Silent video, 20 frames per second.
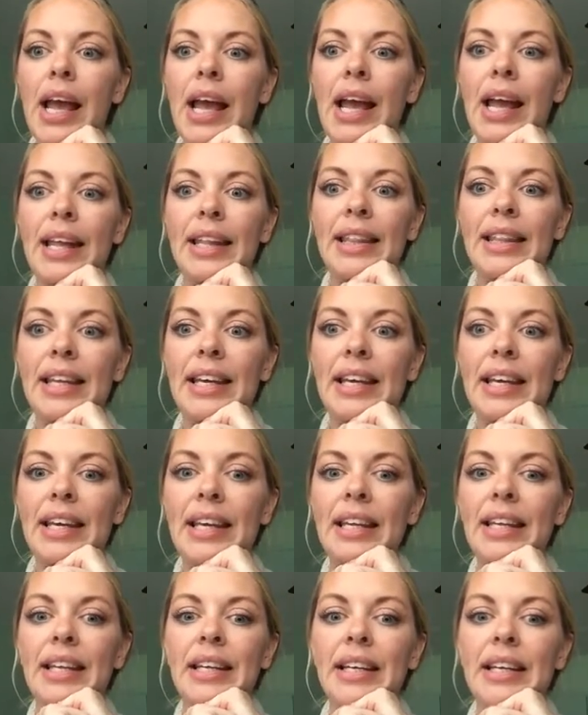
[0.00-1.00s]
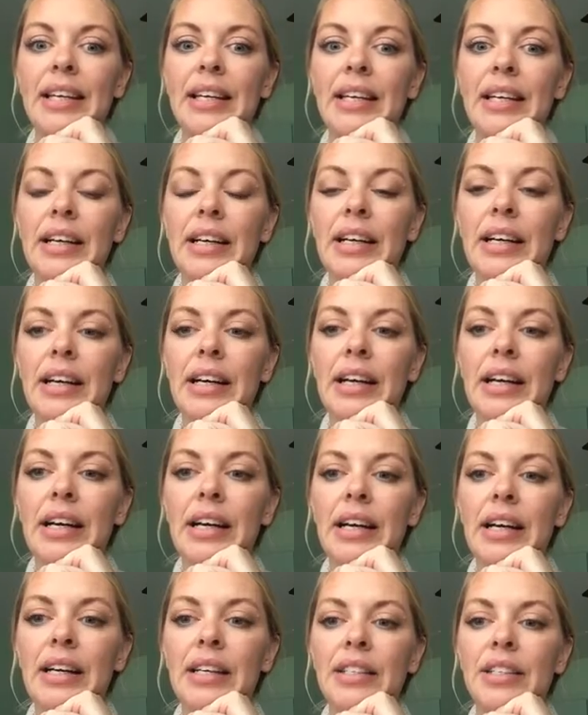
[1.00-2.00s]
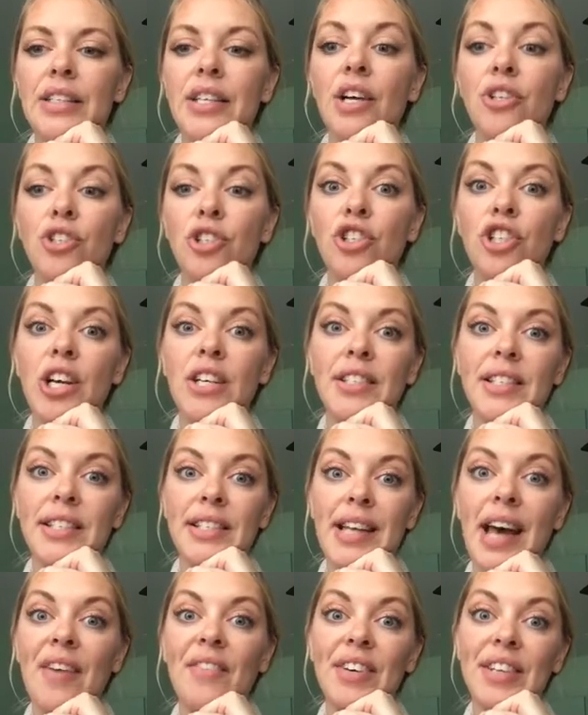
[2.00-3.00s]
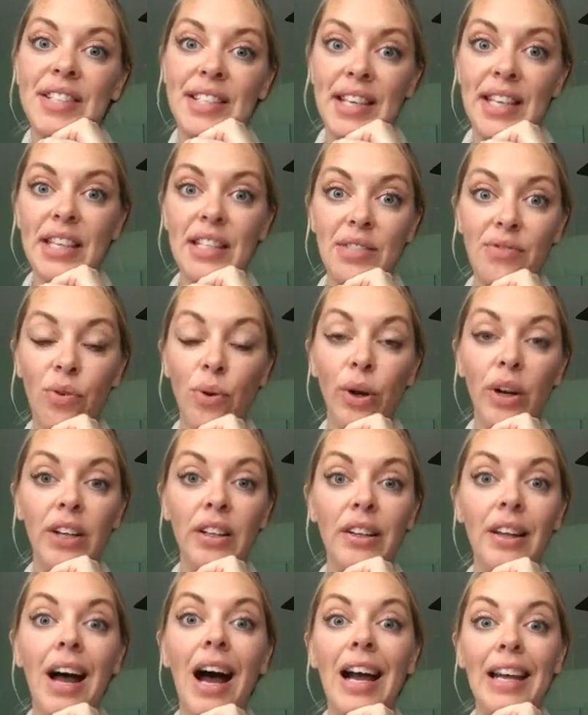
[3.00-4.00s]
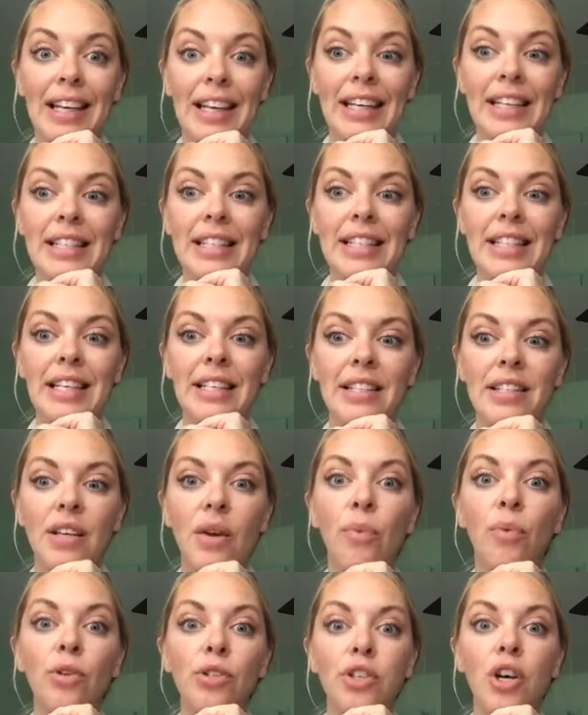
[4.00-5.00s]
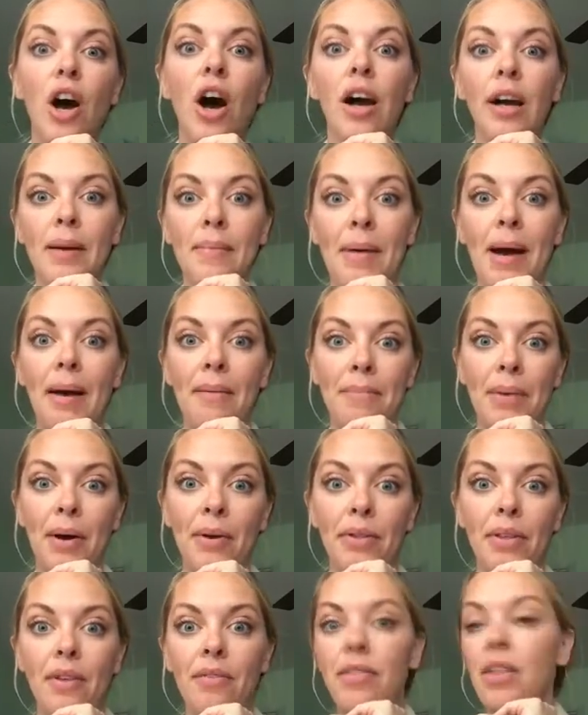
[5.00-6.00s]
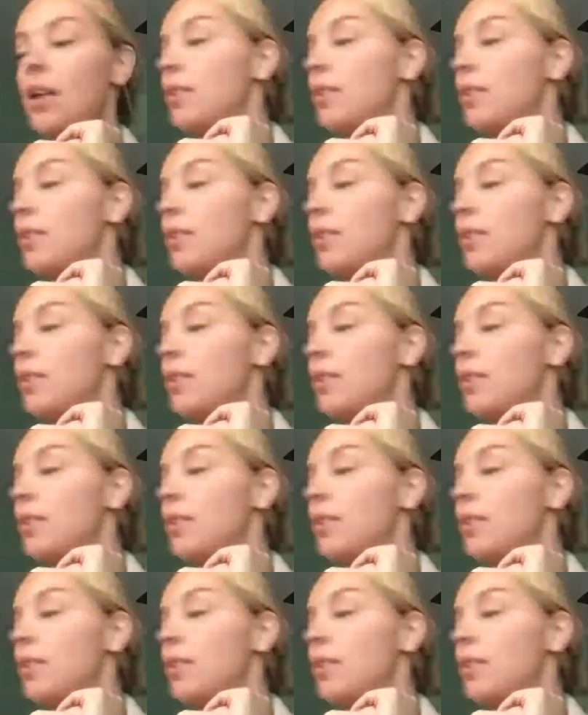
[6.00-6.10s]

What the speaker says: then social justice advocacy is for clients, and so we'll talk about both of